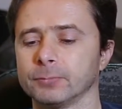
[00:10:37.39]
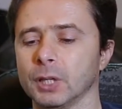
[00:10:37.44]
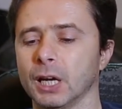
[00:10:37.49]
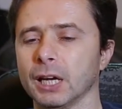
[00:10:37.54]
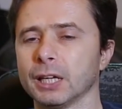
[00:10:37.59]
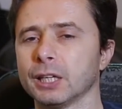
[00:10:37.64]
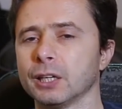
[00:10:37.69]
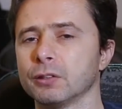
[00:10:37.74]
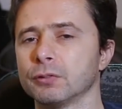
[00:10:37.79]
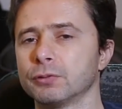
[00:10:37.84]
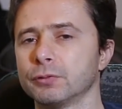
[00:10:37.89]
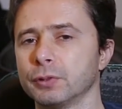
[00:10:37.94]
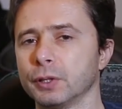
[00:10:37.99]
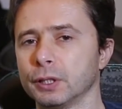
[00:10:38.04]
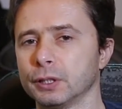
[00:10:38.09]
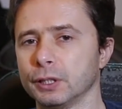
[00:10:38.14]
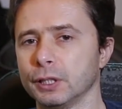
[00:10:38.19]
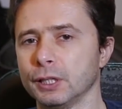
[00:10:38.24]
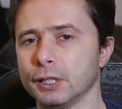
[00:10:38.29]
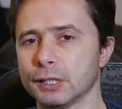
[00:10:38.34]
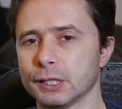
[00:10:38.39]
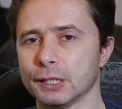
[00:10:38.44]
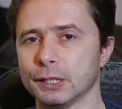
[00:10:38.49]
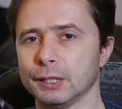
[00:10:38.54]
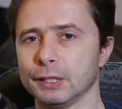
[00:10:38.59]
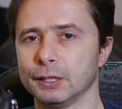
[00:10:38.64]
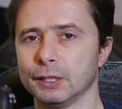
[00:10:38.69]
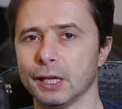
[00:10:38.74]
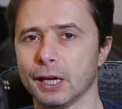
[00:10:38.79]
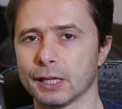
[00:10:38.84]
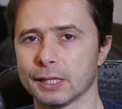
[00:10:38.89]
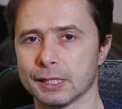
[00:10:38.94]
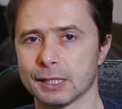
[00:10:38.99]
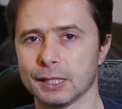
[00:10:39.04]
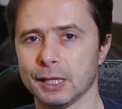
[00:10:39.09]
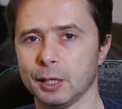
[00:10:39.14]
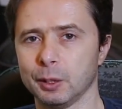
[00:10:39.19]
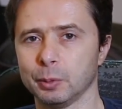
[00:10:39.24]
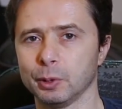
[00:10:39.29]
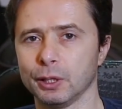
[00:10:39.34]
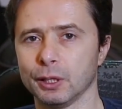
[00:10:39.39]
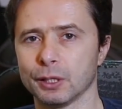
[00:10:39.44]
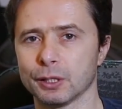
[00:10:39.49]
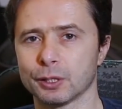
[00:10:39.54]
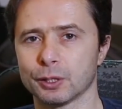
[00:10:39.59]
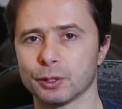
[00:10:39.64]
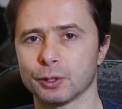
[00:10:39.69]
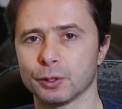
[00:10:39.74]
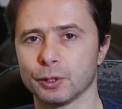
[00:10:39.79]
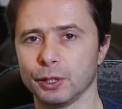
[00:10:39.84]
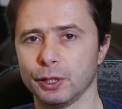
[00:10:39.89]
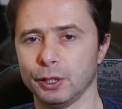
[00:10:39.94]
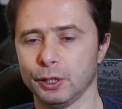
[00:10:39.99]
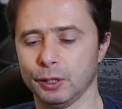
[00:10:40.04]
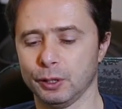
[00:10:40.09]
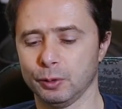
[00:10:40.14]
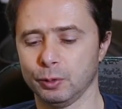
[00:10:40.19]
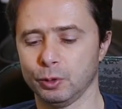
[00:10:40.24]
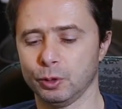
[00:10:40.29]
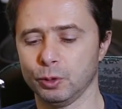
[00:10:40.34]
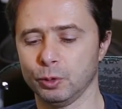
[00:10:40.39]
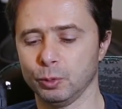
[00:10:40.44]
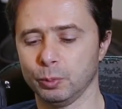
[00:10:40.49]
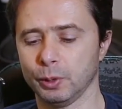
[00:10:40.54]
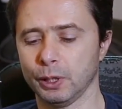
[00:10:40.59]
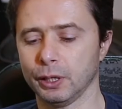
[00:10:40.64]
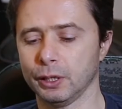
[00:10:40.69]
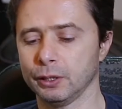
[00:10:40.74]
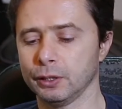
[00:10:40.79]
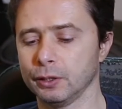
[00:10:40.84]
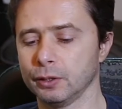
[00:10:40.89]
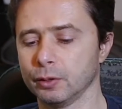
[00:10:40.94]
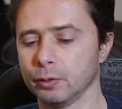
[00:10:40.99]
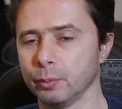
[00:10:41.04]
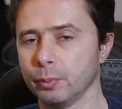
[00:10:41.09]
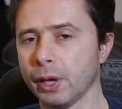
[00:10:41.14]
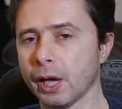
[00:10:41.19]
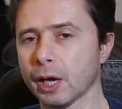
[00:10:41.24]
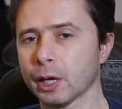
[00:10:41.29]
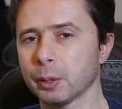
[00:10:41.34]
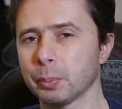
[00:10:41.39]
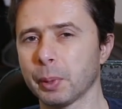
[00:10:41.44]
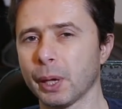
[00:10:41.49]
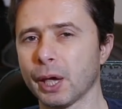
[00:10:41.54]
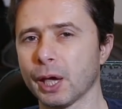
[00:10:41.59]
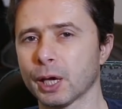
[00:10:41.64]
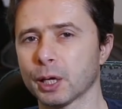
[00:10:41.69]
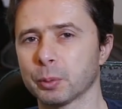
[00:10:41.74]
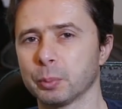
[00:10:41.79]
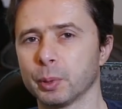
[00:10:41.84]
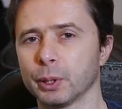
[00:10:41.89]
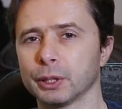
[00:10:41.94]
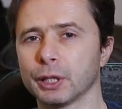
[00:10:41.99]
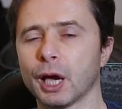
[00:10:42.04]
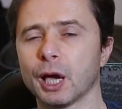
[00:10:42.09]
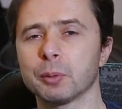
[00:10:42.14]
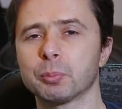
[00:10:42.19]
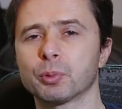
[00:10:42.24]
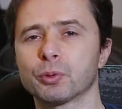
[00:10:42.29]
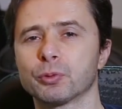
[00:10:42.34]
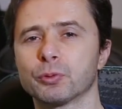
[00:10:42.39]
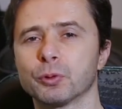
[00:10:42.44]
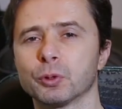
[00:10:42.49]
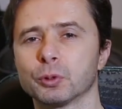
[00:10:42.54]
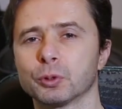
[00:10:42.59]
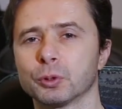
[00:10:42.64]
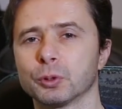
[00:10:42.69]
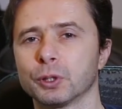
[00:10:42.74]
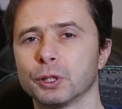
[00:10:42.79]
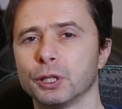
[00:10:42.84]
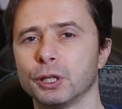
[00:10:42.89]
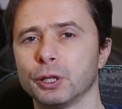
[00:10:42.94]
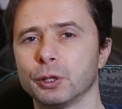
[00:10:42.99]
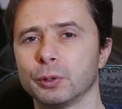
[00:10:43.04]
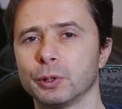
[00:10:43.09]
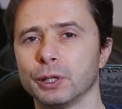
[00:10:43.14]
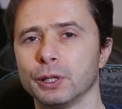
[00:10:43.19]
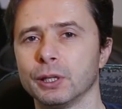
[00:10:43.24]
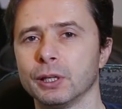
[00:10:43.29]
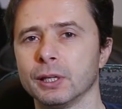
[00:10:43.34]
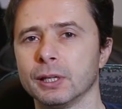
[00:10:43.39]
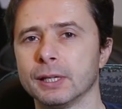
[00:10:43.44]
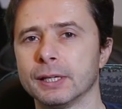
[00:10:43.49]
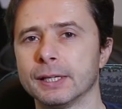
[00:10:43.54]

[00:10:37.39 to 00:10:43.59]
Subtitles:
I can fit easily that stabilizer into my backpack, but I prefer to carry